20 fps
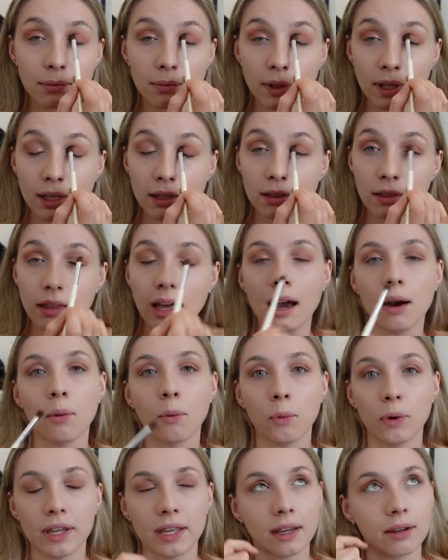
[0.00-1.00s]
like that
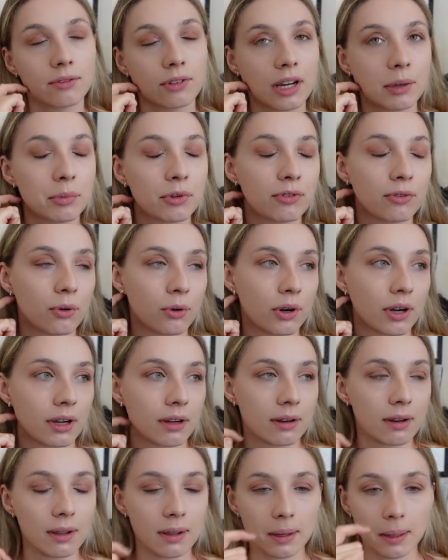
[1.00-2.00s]
weekend right before,
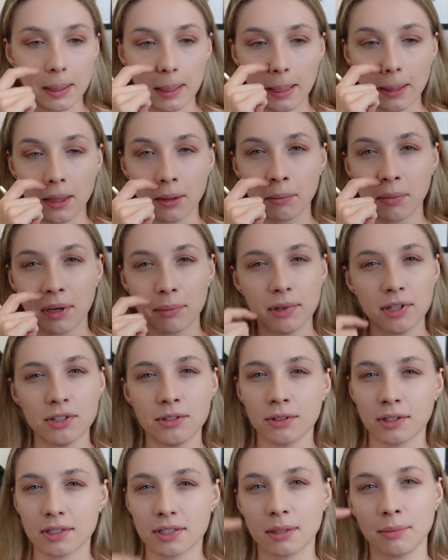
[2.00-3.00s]
and then maybe
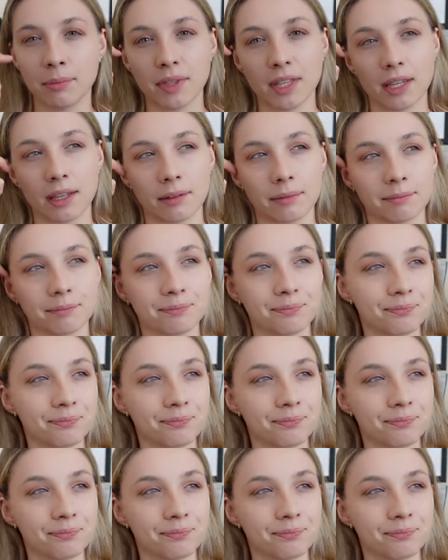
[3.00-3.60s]
doing something